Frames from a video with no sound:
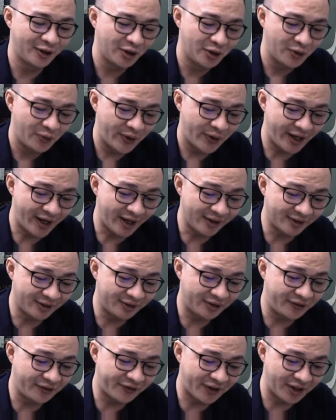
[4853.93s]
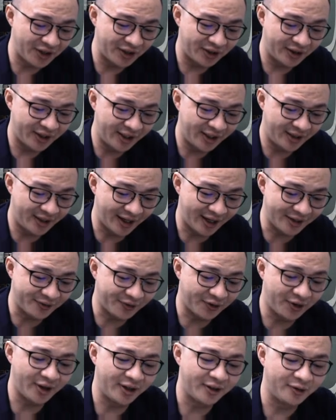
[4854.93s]
we add the different ddx for
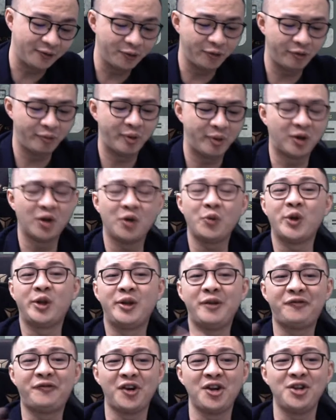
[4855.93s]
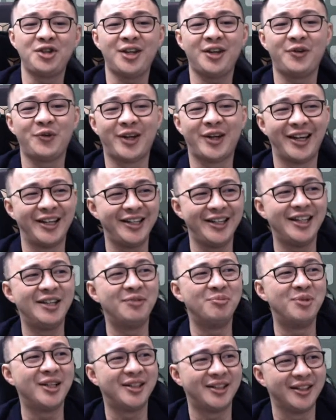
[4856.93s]
it. Because we differentiate, we can
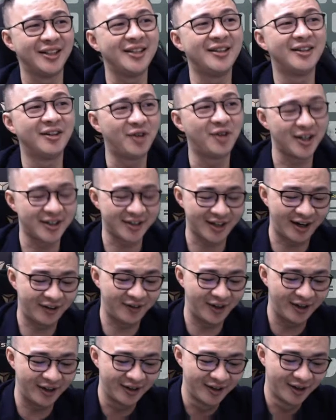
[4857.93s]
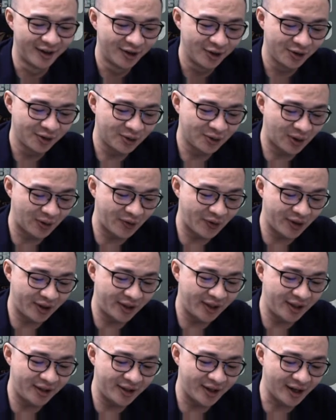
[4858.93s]
eliminate the integrate sign, right? So I will
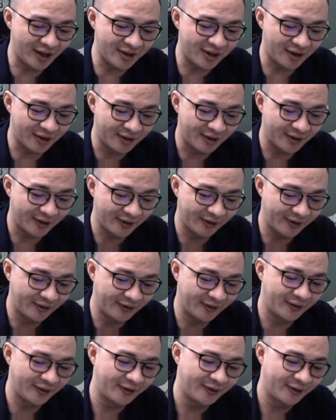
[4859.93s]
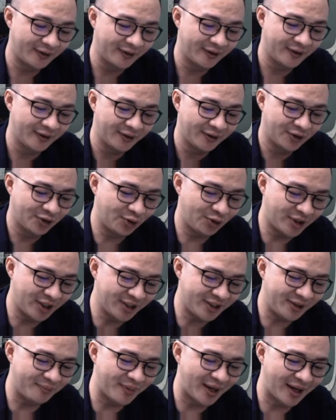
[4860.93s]
ddx here. So you just
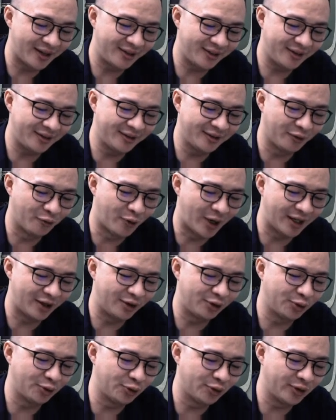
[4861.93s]
imagine the 1 and 2,